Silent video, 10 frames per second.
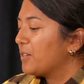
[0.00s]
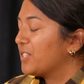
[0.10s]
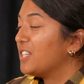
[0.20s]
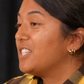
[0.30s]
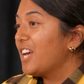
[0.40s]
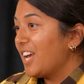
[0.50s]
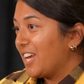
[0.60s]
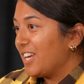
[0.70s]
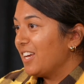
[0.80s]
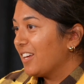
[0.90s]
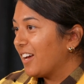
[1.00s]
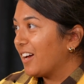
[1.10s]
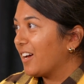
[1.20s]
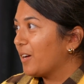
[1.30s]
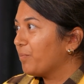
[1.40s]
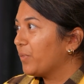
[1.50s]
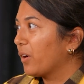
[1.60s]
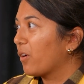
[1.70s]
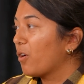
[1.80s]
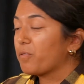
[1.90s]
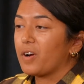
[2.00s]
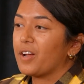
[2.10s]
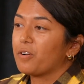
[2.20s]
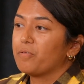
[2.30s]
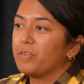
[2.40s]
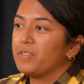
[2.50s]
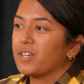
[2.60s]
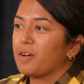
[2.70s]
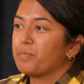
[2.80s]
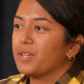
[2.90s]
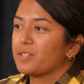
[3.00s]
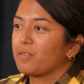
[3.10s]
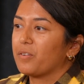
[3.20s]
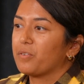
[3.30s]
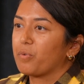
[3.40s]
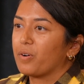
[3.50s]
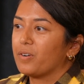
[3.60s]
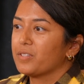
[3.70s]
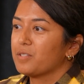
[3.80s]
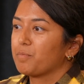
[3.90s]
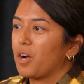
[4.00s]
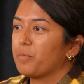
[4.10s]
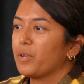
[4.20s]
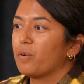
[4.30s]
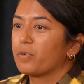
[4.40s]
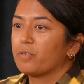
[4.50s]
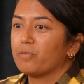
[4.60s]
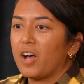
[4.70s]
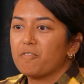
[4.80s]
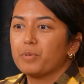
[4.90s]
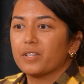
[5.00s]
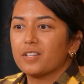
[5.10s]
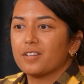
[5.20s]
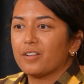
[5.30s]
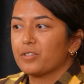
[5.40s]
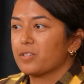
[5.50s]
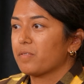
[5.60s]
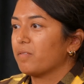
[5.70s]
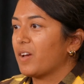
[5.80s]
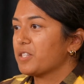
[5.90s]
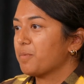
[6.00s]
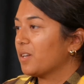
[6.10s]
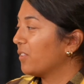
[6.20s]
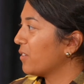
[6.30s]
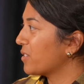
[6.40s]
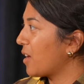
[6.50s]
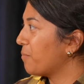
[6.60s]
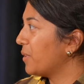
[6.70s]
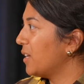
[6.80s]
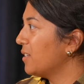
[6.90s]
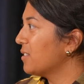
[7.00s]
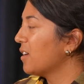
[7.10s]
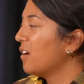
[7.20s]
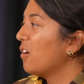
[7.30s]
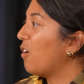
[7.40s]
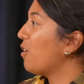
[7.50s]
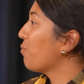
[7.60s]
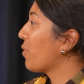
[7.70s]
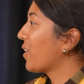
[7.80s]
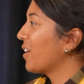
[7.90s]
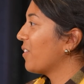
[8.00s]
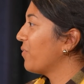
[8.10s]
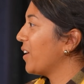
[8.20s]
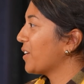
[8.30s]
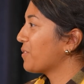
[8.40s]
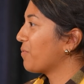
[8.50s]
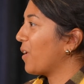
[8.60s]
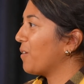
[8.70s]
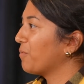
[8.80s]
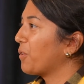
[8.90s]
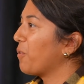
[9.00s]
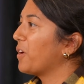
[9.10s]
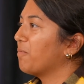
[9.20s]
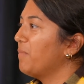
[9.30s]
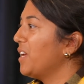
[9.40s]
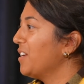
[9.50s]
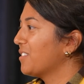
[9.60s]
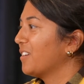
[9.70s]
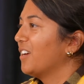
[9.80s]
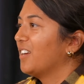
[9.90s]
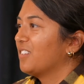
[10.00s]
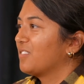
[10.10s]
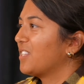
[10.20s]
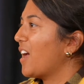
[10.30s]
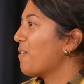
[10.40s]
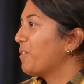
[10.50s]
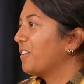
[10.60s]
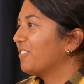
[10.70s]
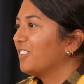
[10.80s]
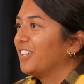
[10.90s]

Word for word: Today, there are over 150 companies around the world, probably over $5 billion of investment in those companies, all working on things from growing meat, salmon,